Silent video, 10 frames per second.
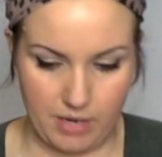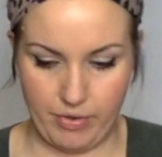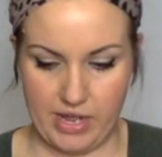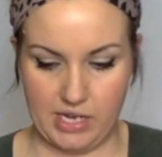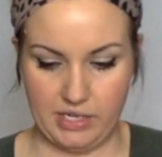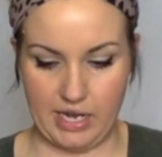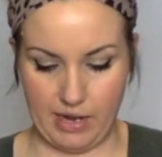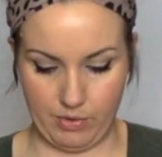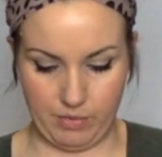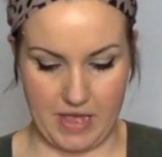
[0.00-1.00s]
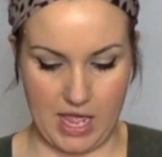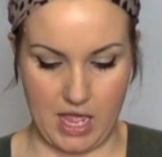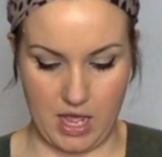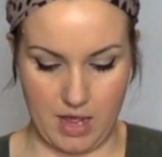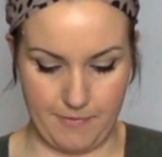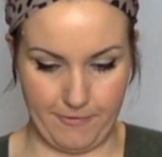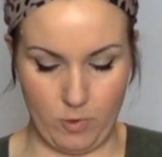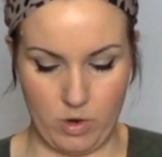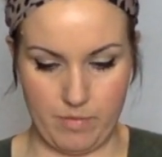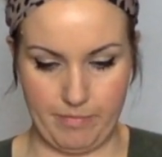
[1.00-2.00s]
a brand that I would pay up
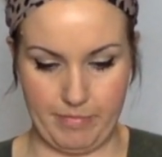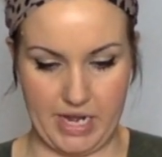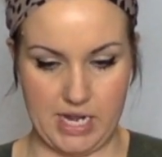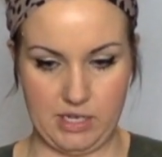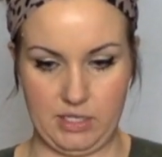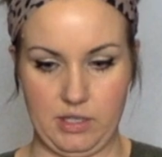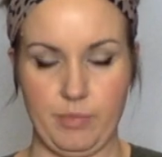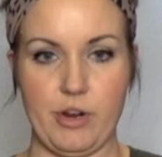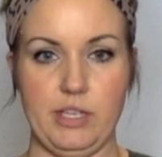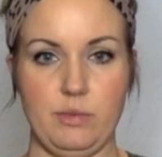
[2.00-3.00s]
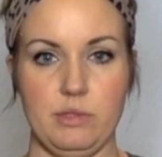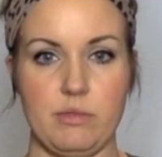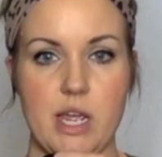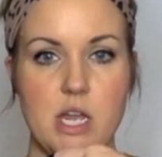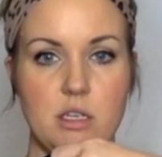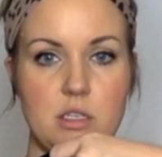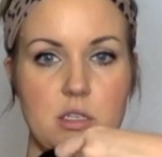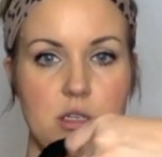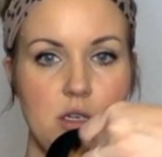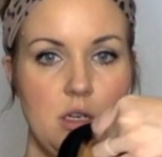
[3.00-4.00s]
for, but the price was
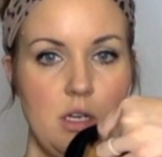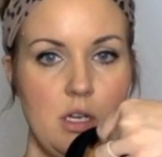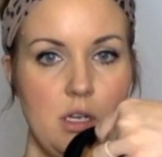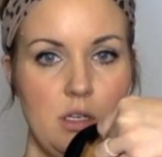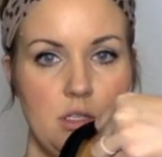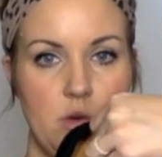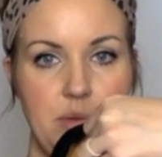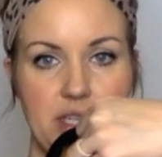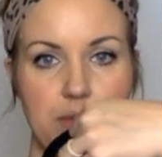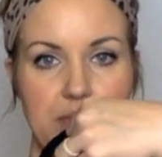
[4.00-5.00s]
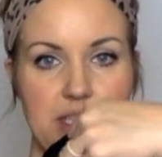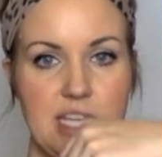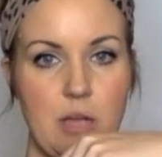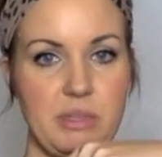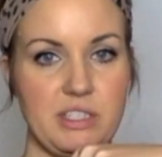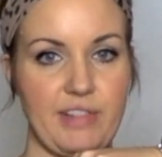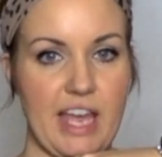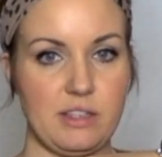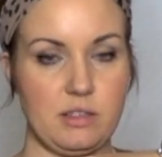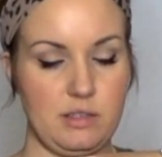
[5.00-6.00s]
right. So I picked up these Talbot's
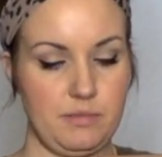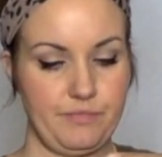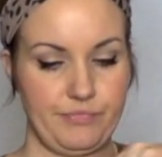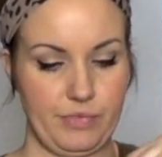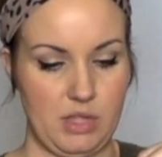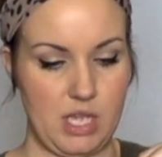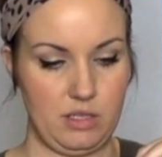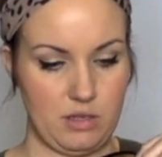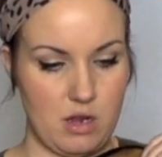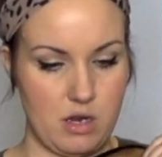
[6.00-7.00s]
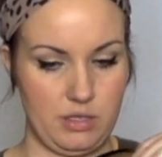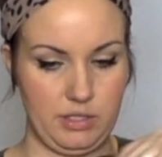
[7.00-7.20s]
flats. These are